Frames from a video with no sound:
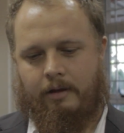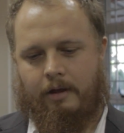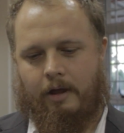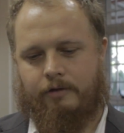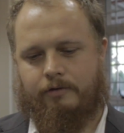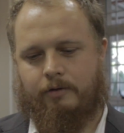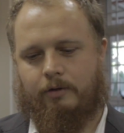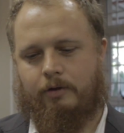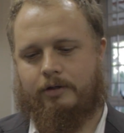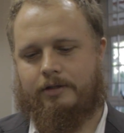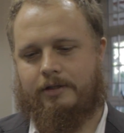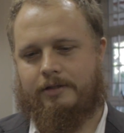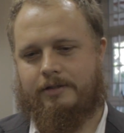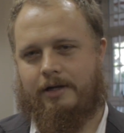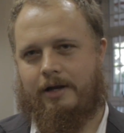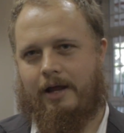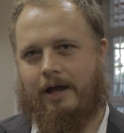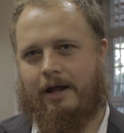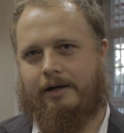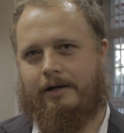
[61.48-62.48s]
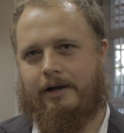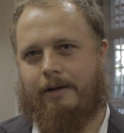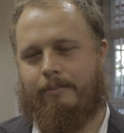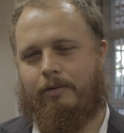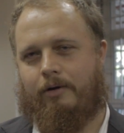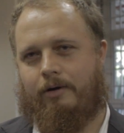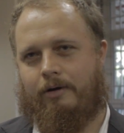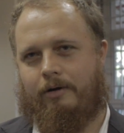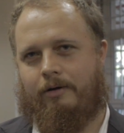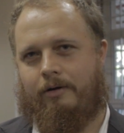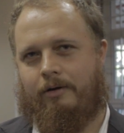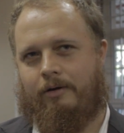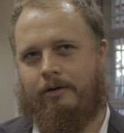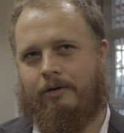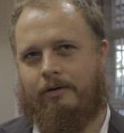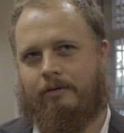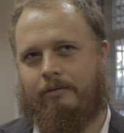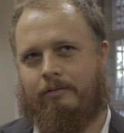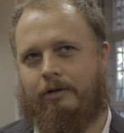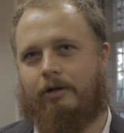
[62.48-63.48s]
so it looks at a number
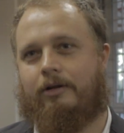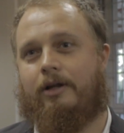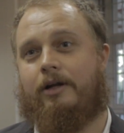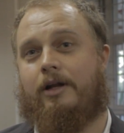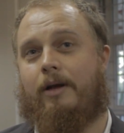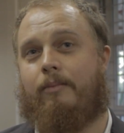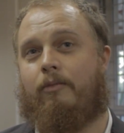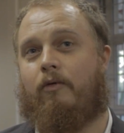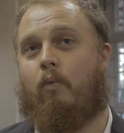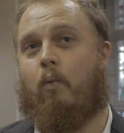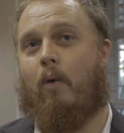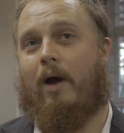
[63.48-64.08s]
of